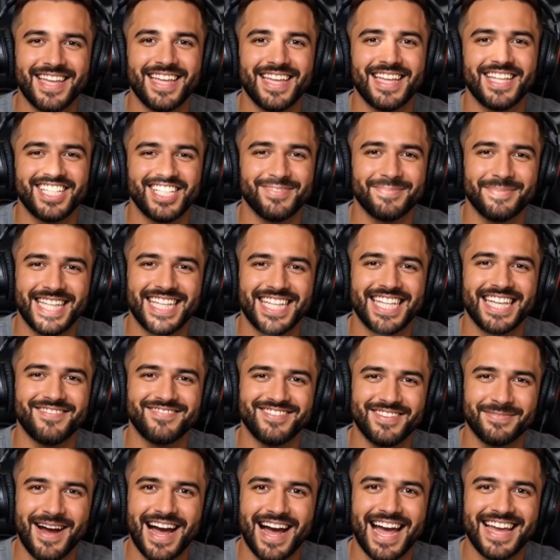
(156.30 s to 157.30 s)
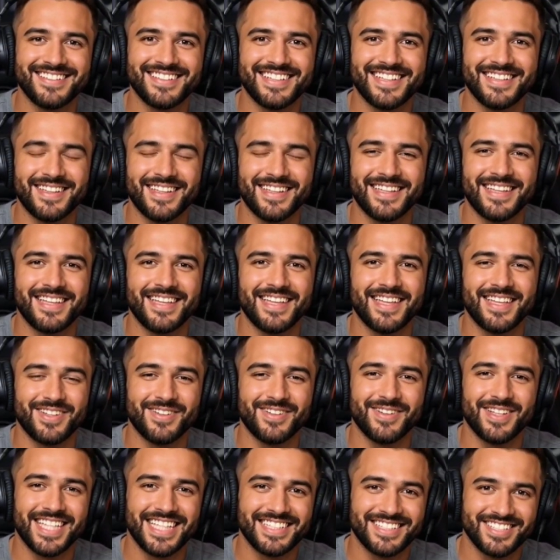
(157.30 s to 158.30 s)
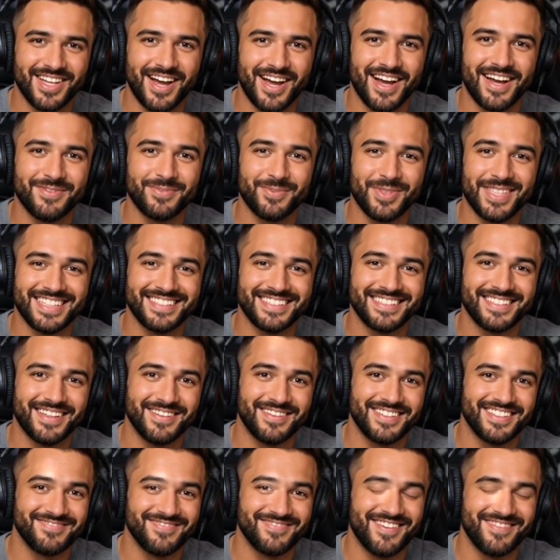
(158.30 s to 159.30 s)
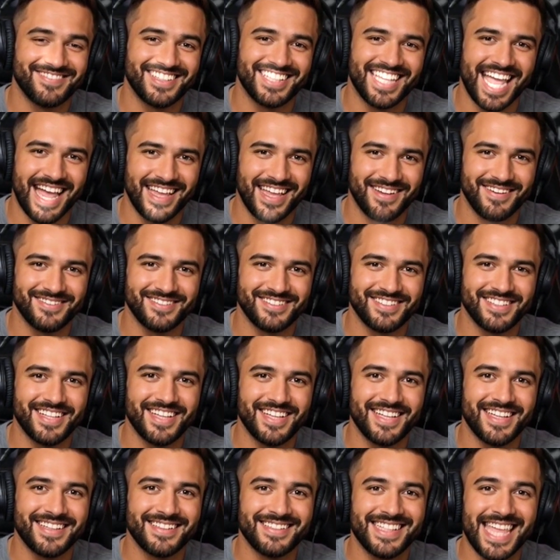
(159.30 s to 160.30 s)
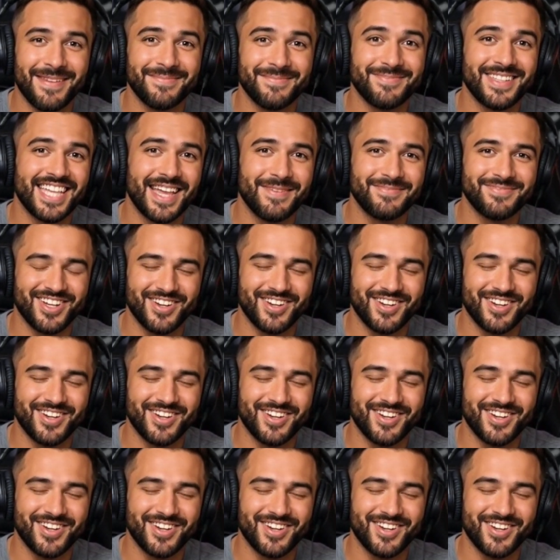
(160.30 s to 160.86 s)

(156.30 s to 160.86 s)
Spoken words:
Speaking of deposit, you can get started with as little as $50. That becomes your